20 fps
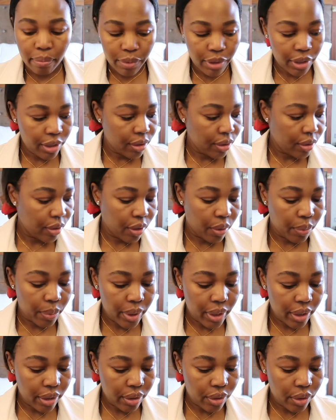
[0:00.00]
just
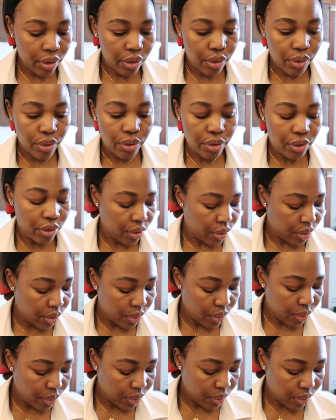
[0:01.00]
going to
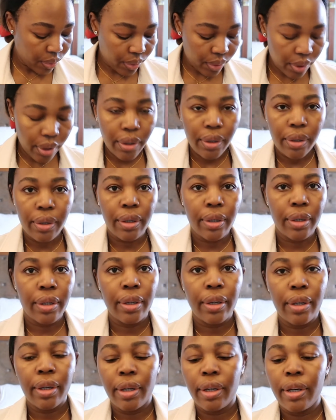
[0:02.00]
use
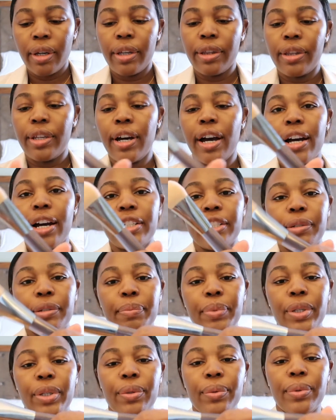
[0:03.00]
the Huda
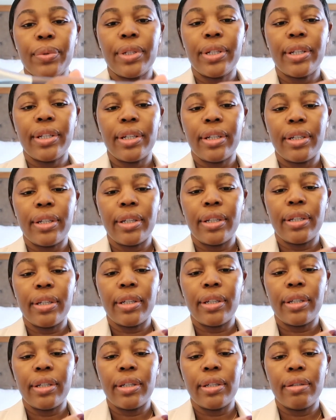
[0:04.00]

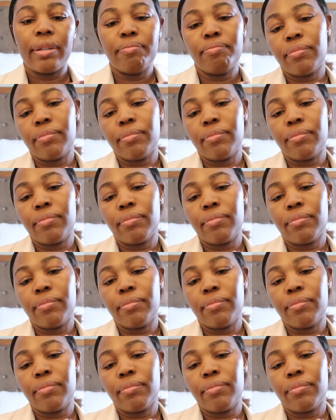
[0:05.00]
Beauty